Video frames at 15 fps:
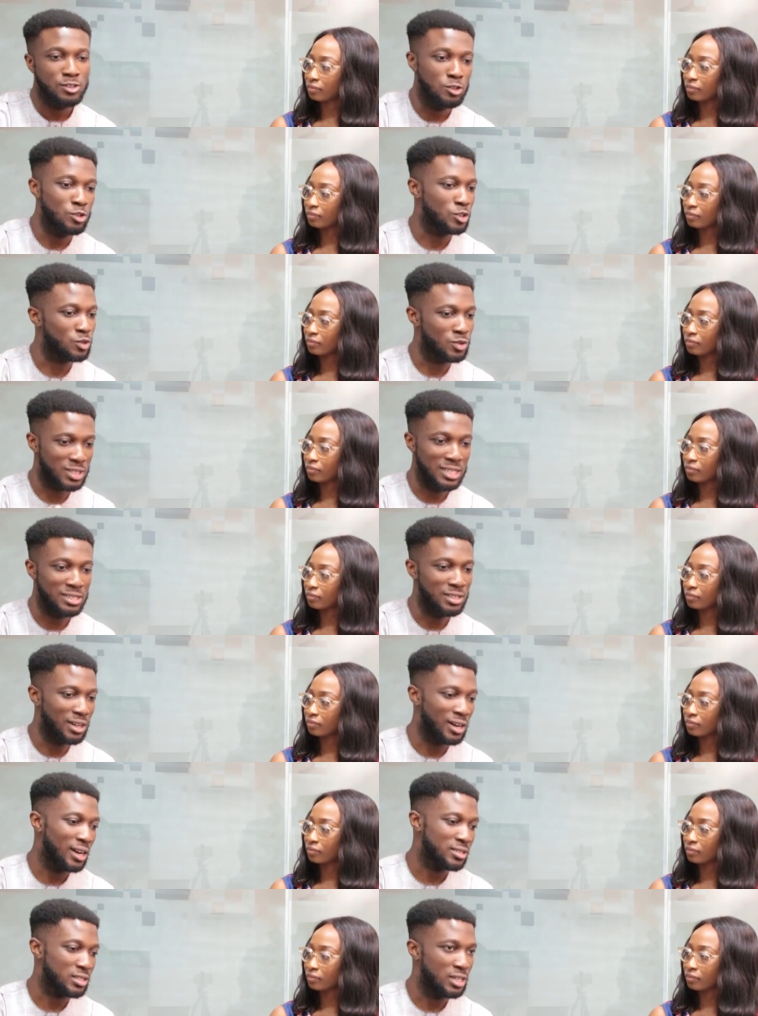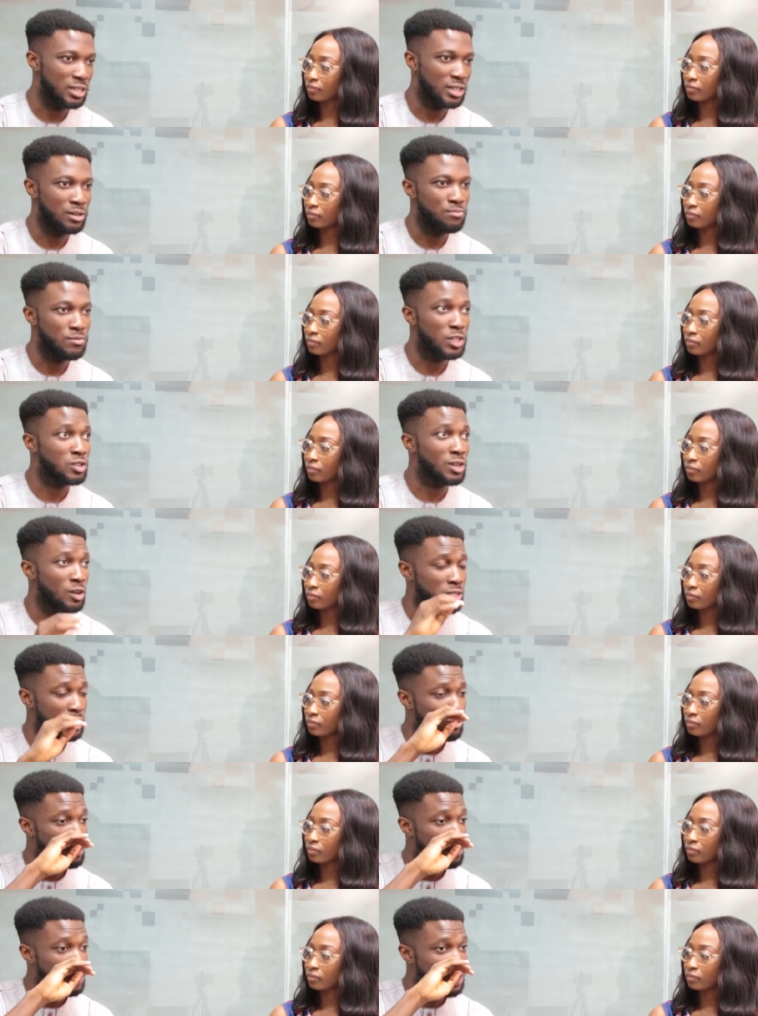Speaker 1: just to take the class, and then make sure I was
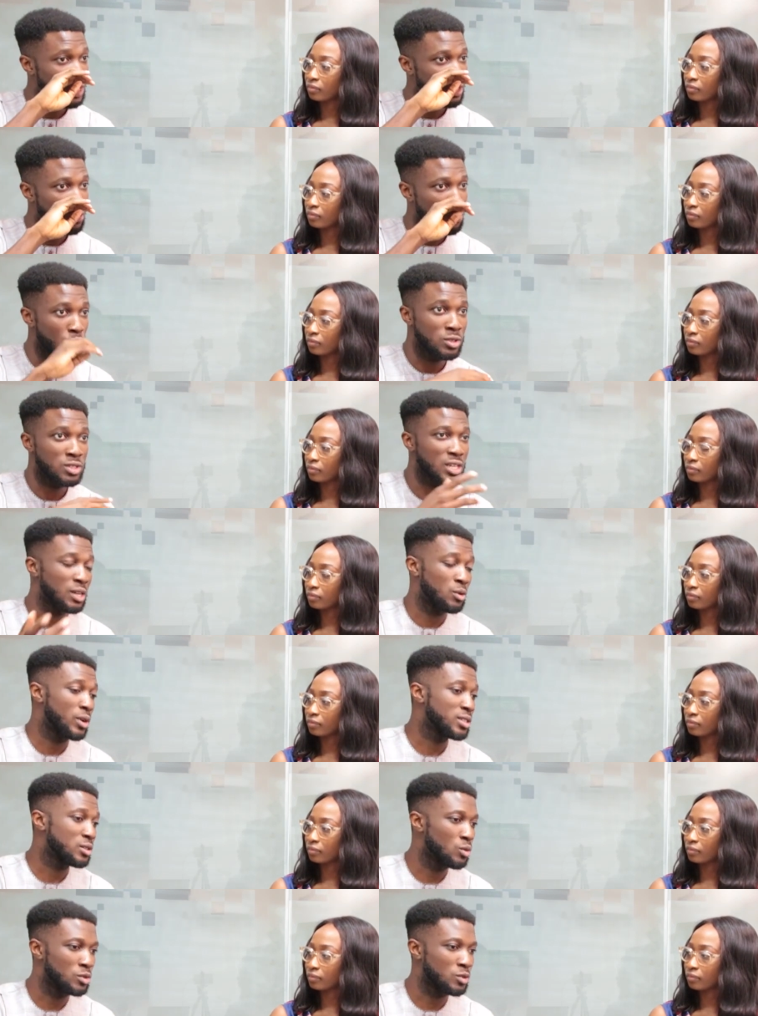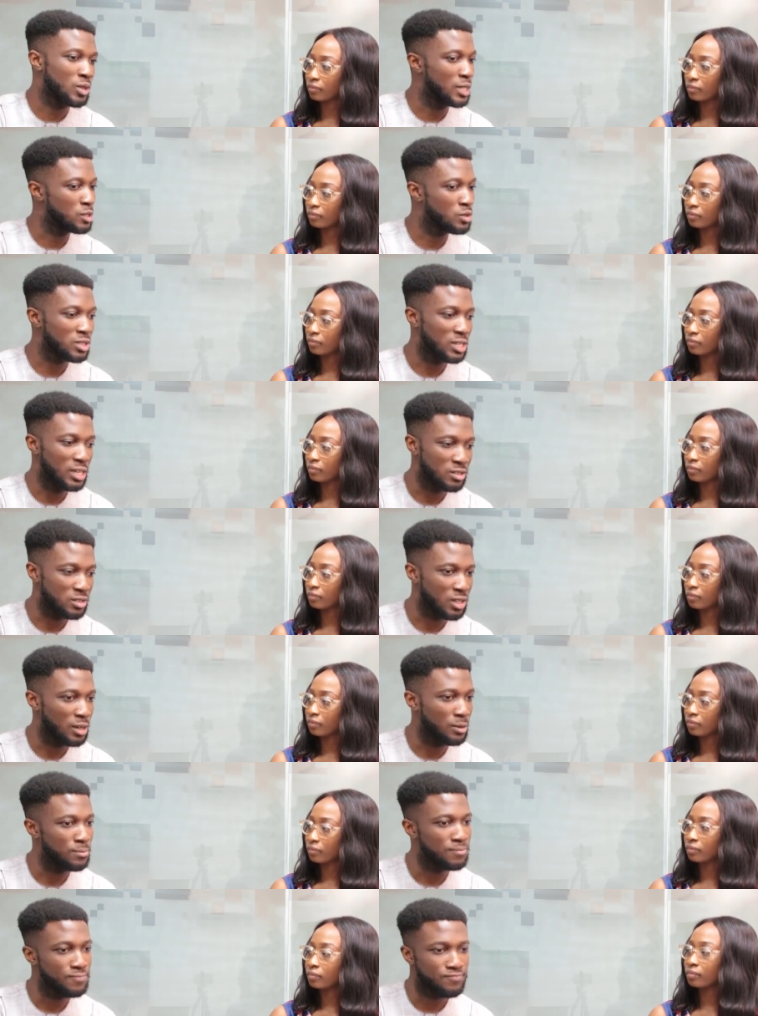able to take. Once NYSC was when I took the
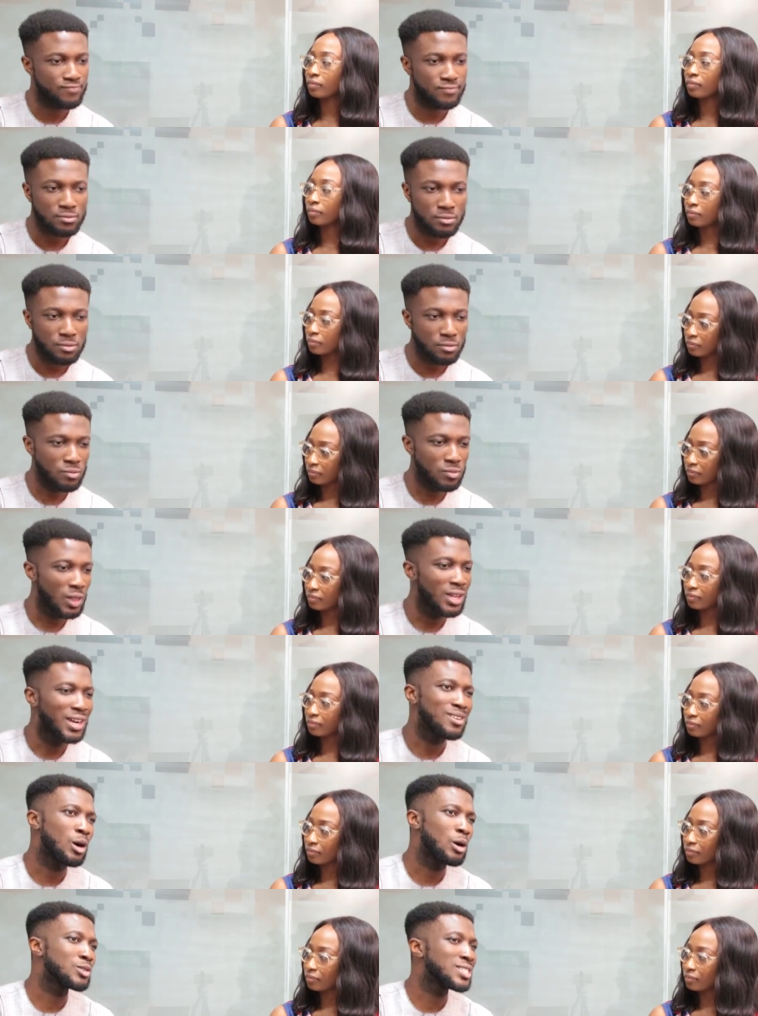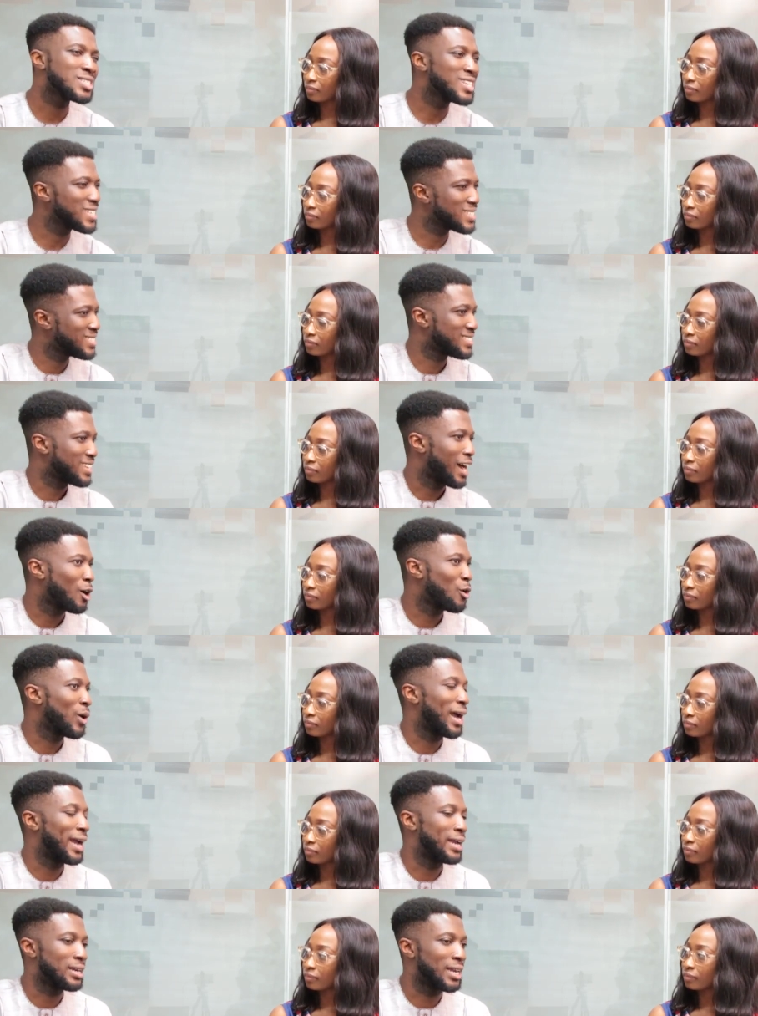exam. Now, I would say that is
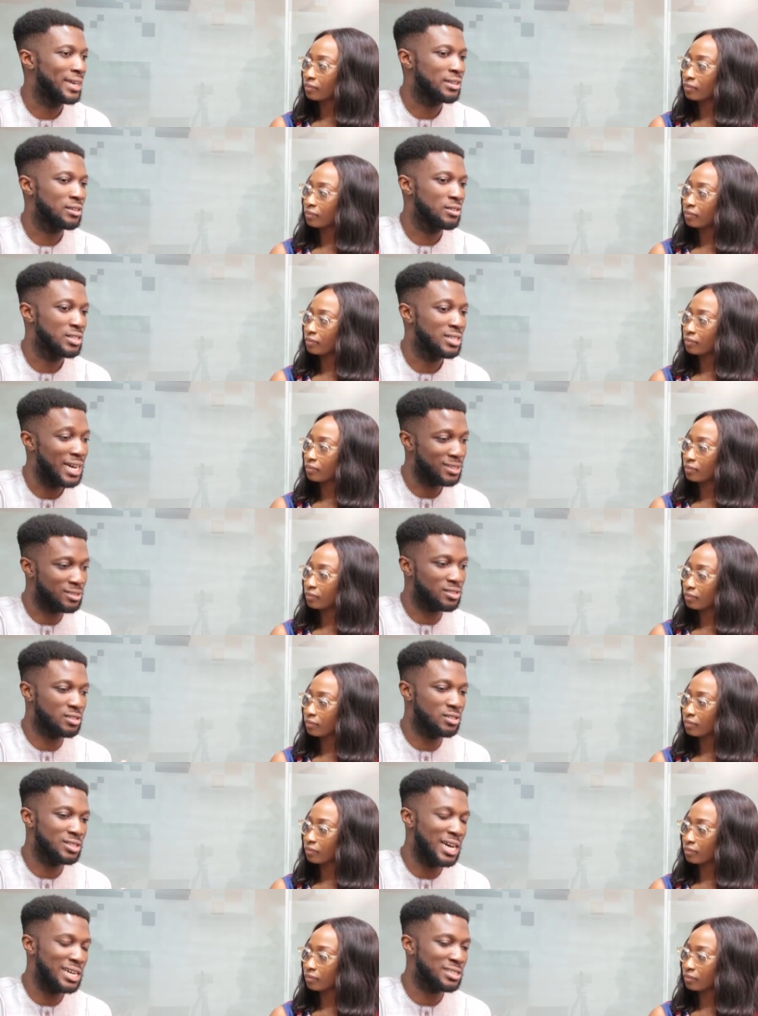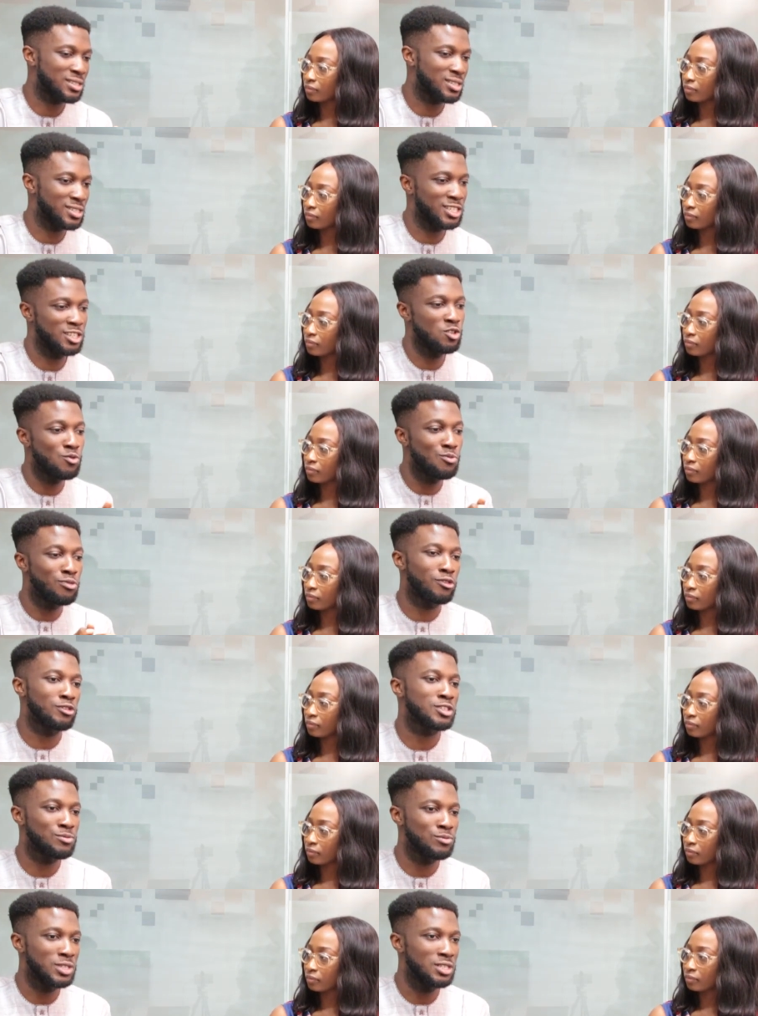how I, like, that skill
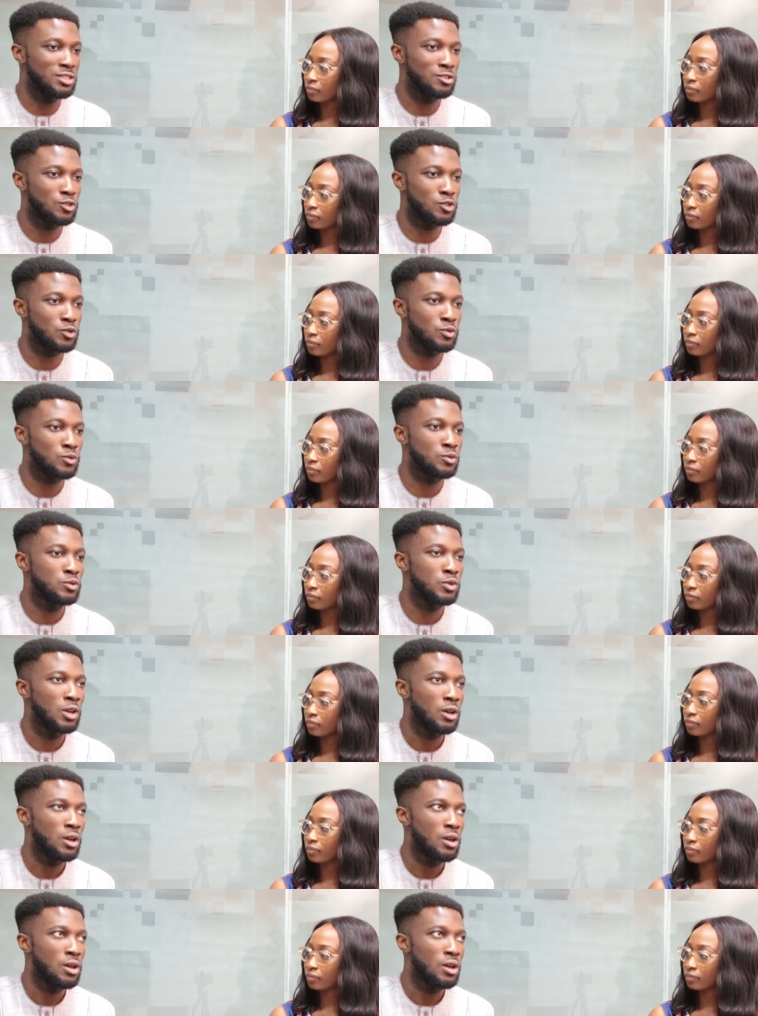brought me into,